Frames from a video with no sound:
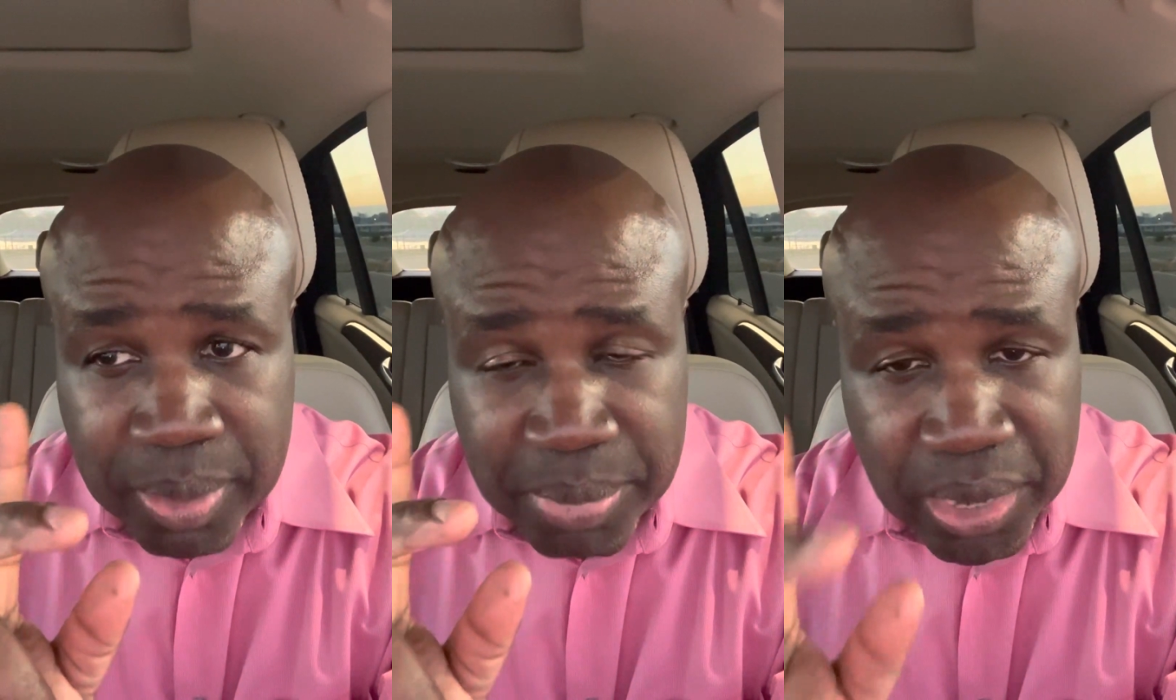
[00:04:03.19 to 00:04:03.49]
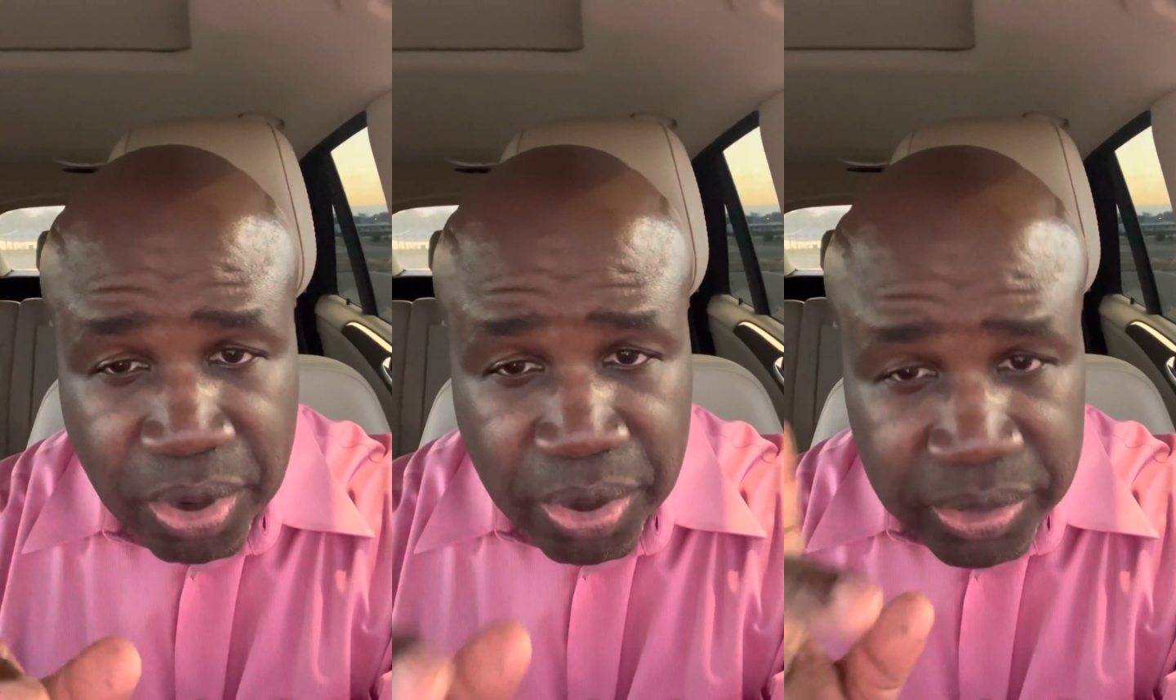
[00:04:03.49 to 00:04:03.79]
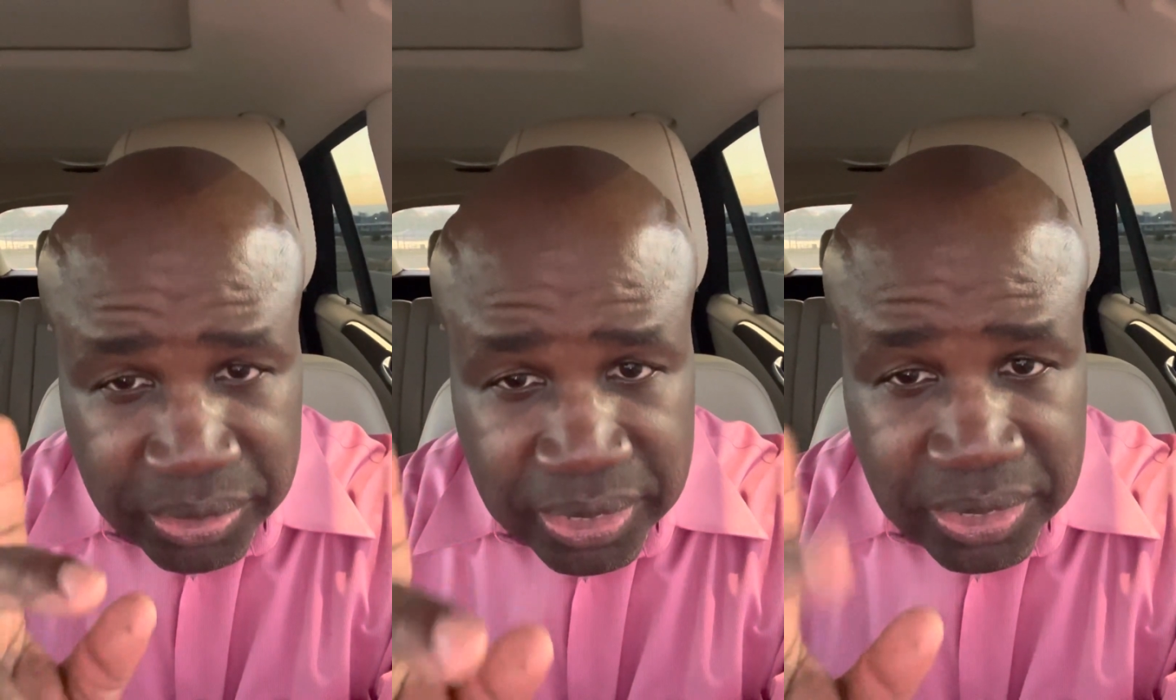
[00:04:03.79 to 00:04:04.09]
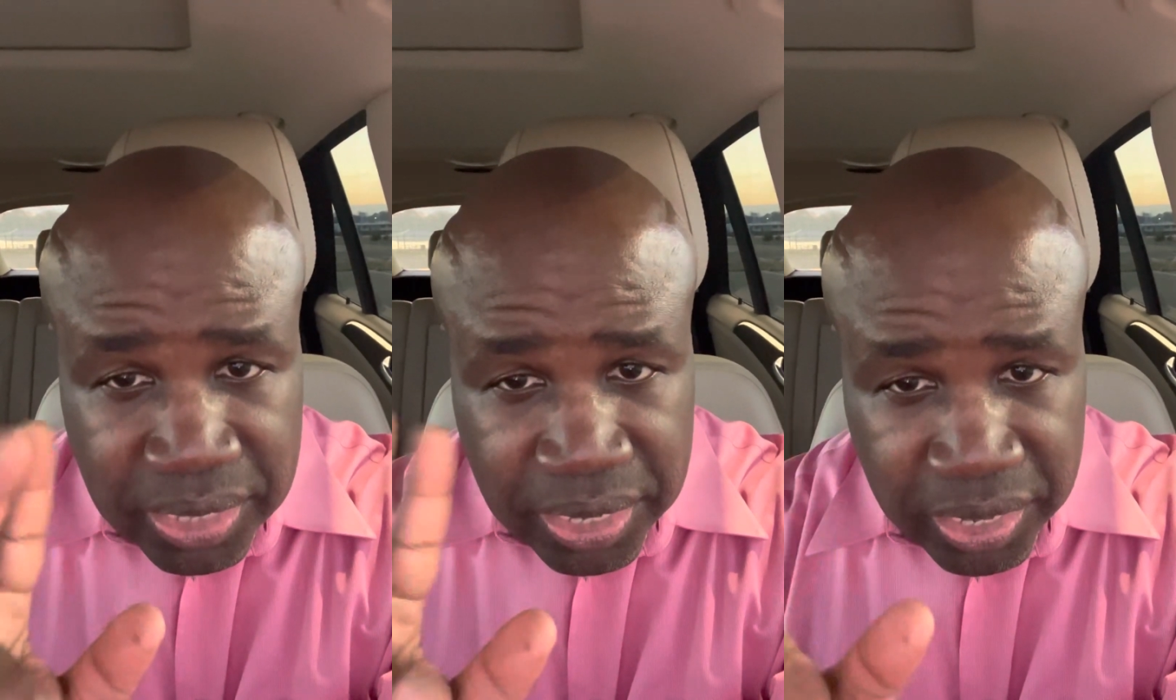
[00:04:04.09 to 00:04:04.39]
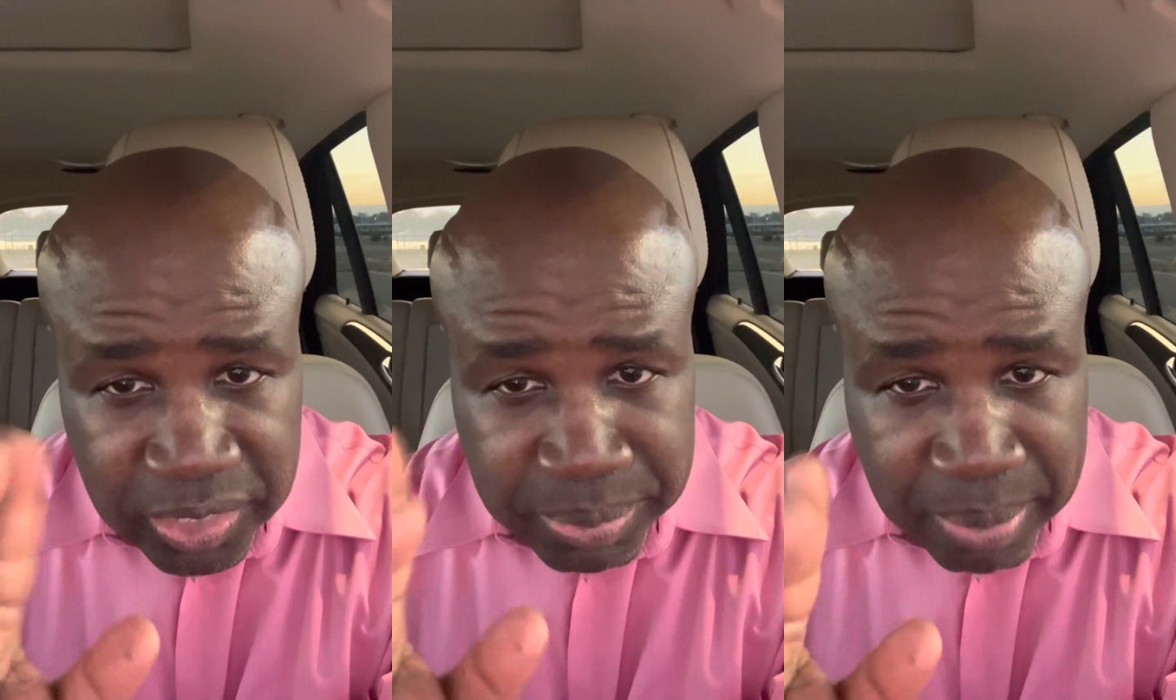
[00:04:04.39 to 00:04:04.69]
because it
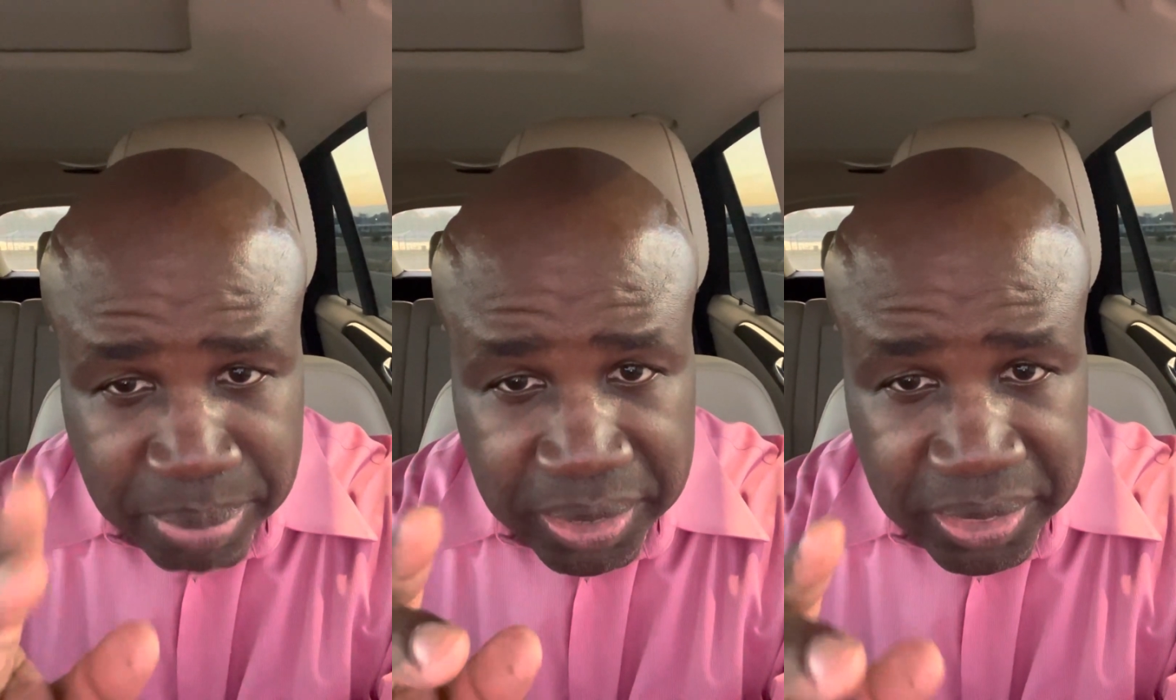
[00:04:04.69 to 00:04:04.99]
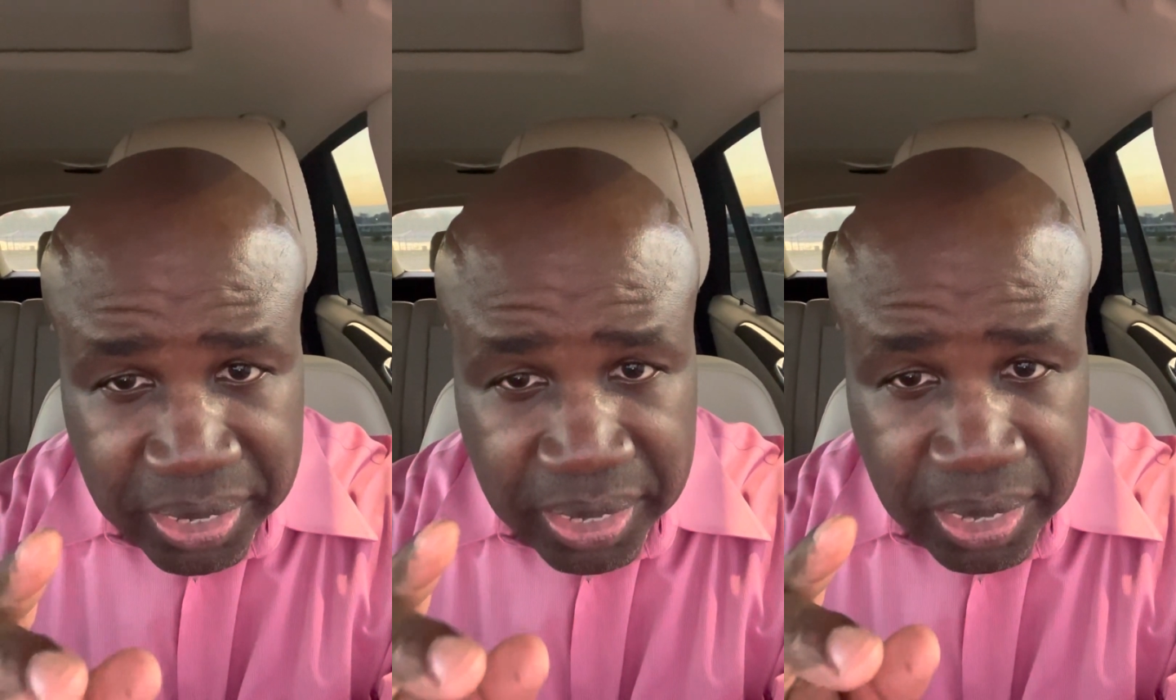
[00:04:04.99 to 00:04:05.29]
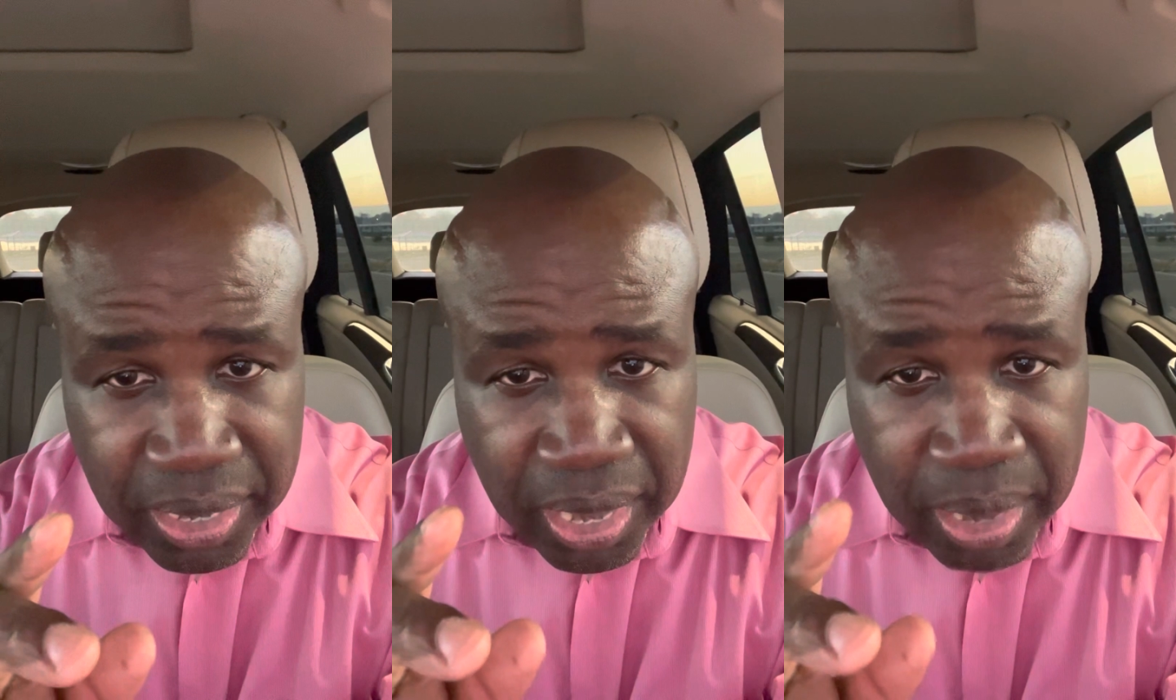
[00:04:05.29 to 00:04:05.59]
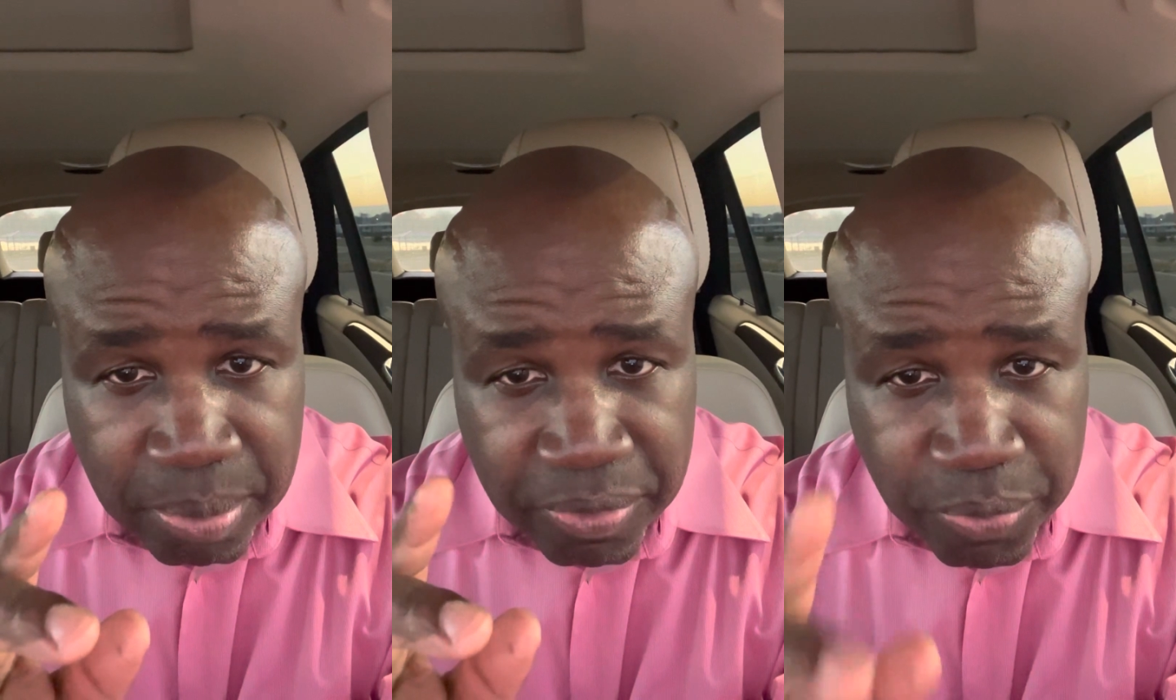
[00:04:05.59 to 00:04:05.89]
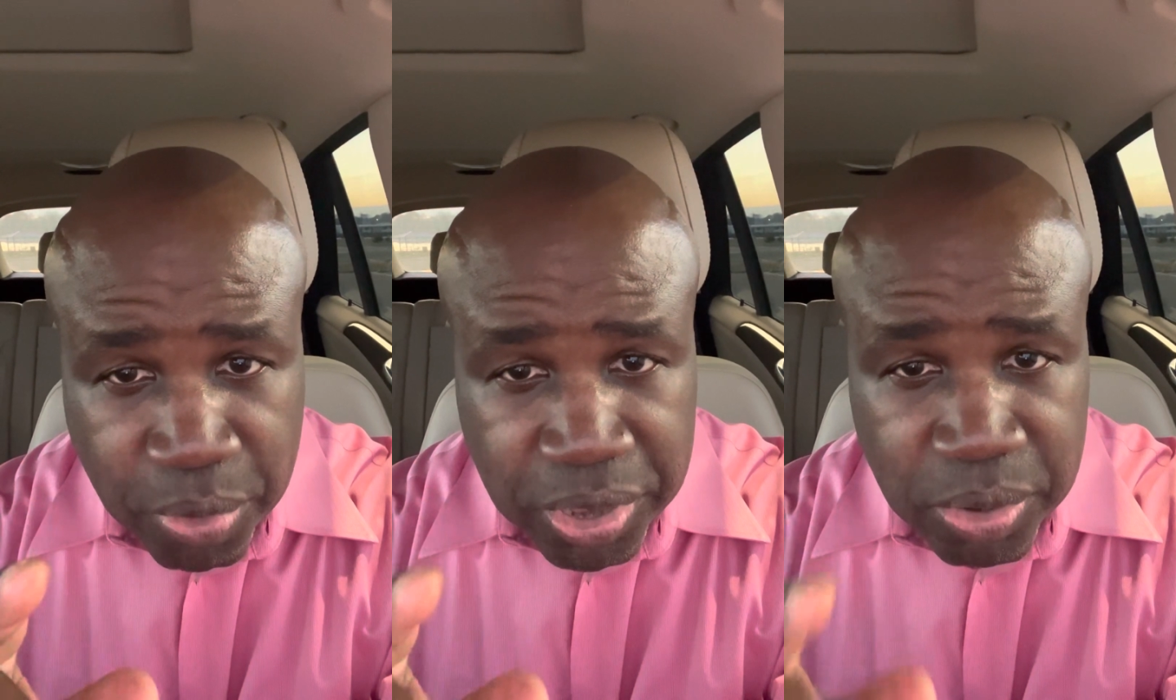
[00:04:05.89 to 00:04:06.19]
does some of that blood thinning um,
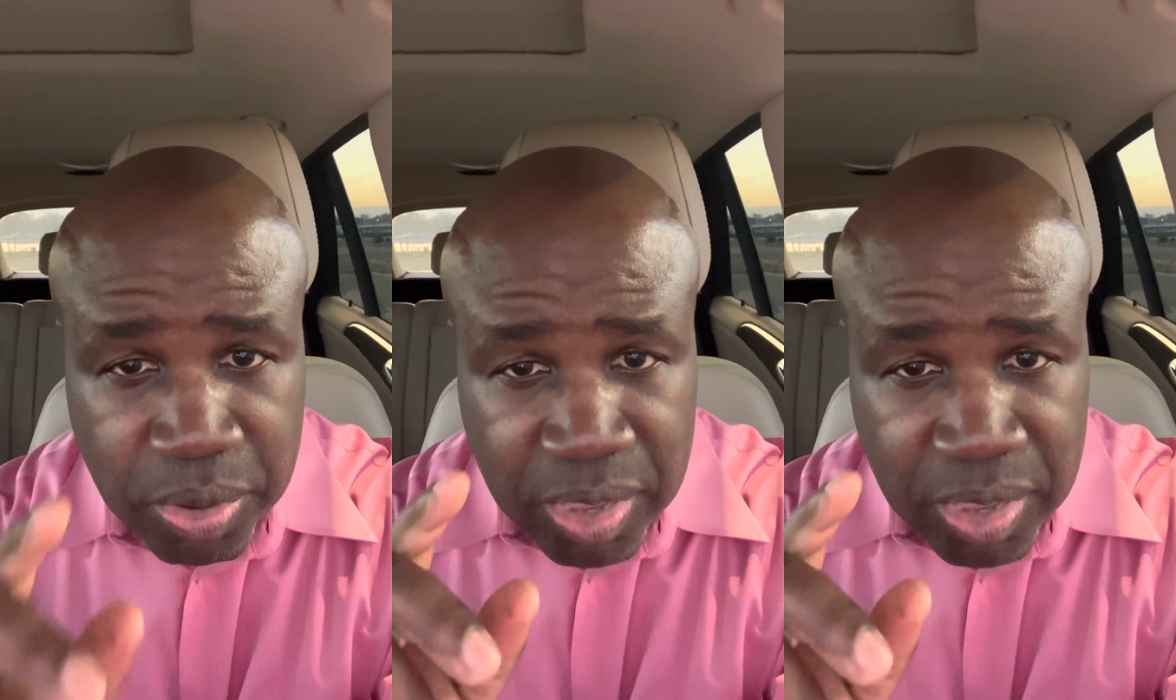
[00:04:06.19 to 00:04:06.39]
for you,